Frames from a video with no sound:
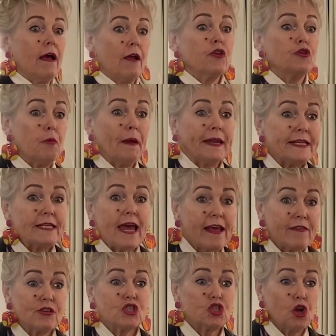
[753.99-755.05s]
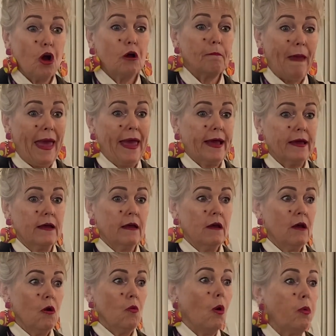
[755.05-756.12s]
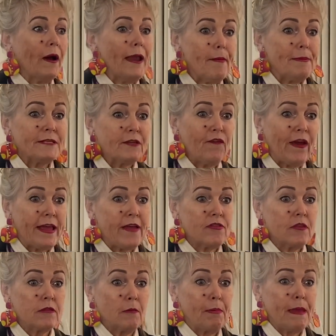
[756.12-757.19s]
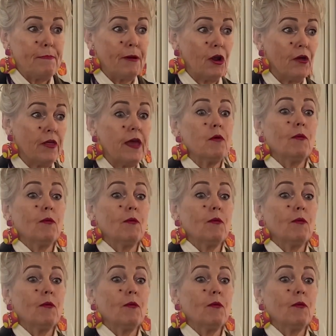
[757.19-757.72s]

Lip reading: You better take this dog back. Well, what happens if I get them, the people are there?